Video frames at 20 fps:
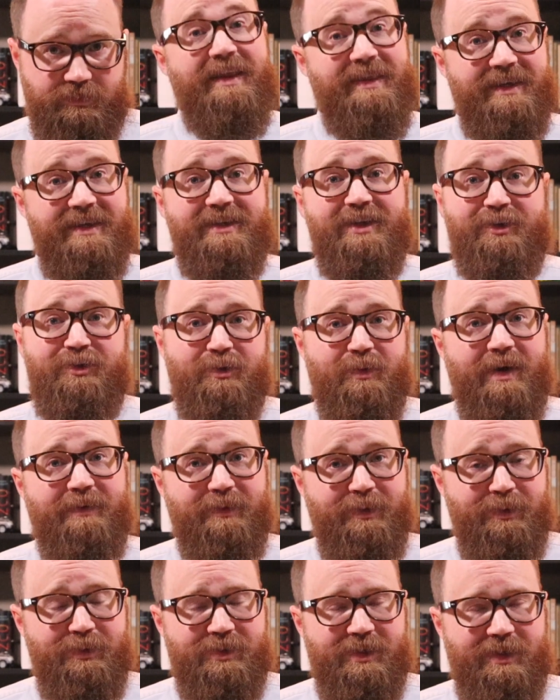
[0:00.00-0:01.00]
And the Industrial
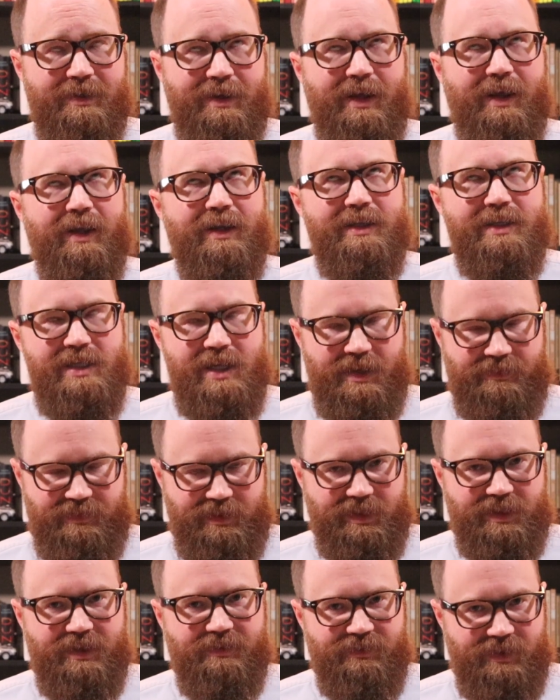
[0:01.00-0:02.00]
Revolution
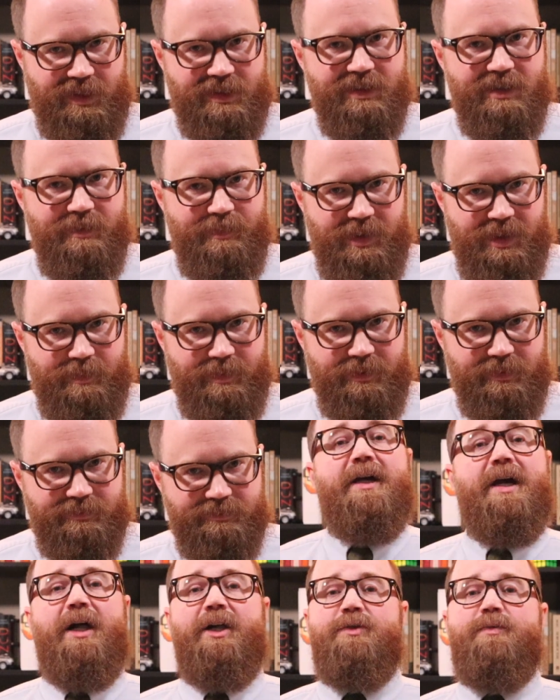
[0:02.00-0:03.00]
definitely affected the people.
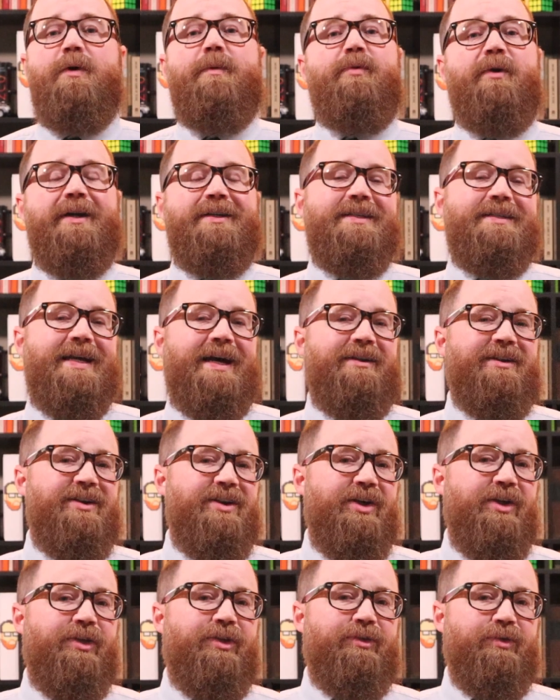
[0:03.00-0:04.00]
The College Board breaks it down
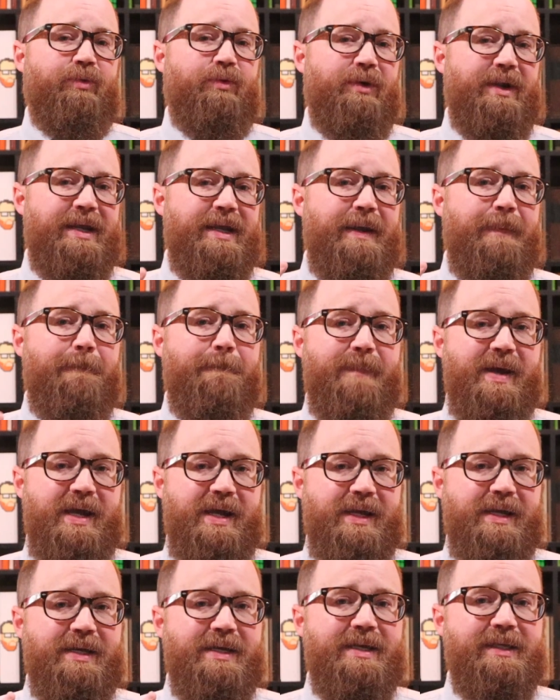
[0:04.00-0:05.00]
into three
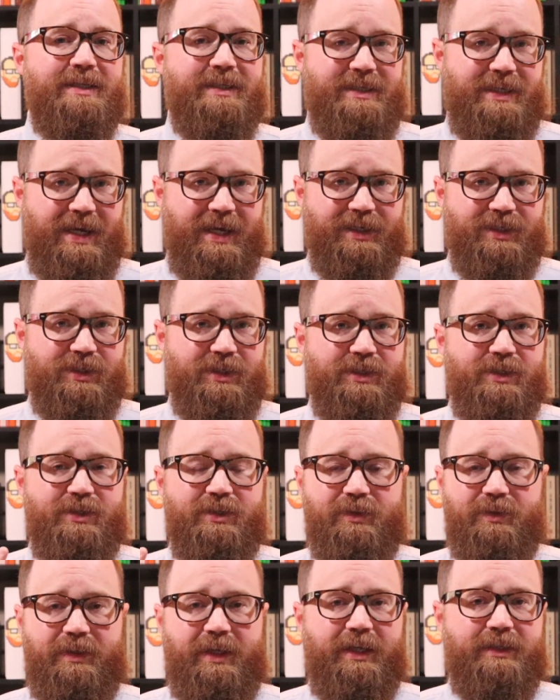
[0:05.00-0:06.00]
big sections,
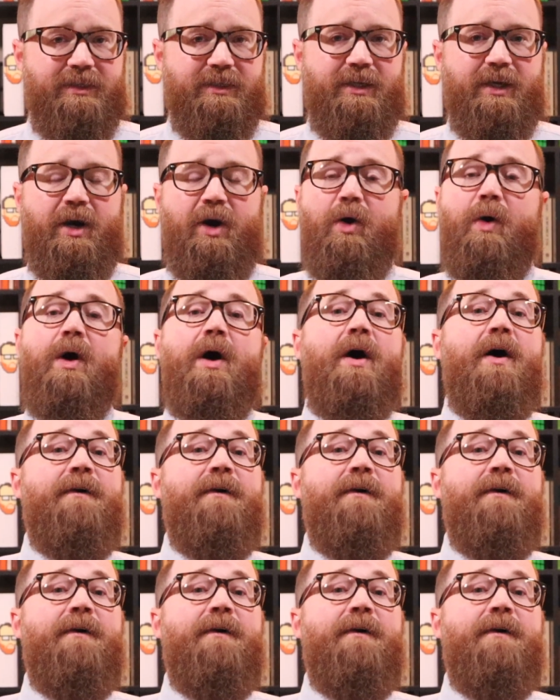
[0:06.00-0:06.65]
so let's go.